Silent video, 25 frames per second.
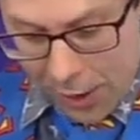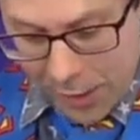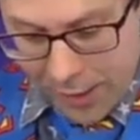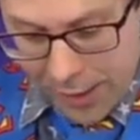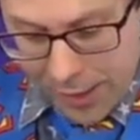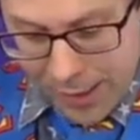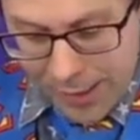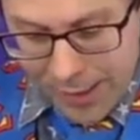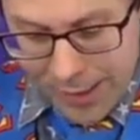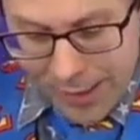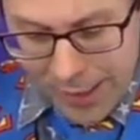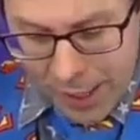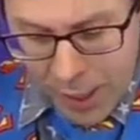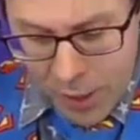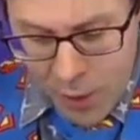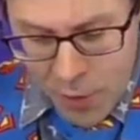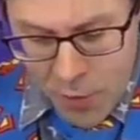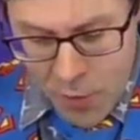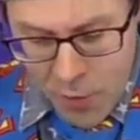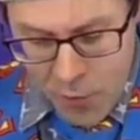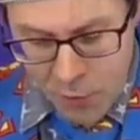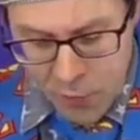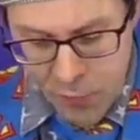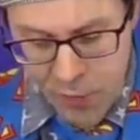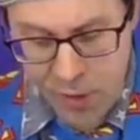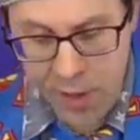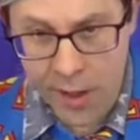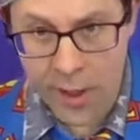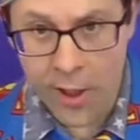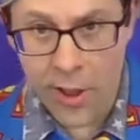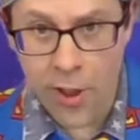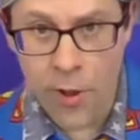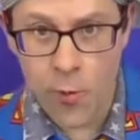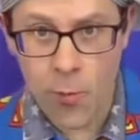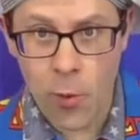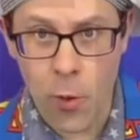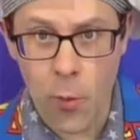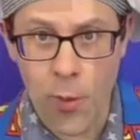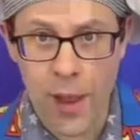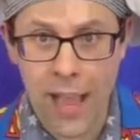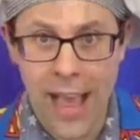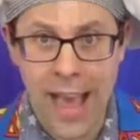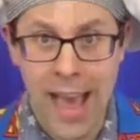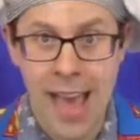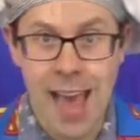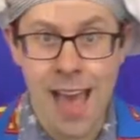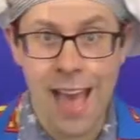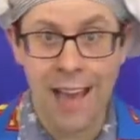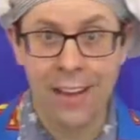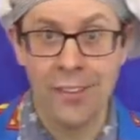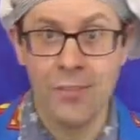a loaf, but we have